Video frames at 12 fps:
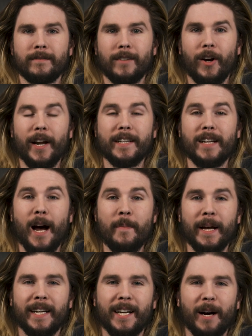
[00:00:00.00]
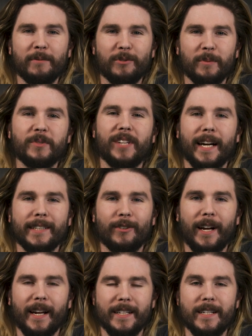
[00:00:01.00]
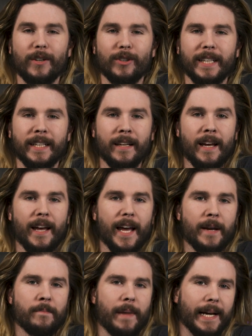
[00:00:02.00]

Our next comment comes from Zachariah Deerling and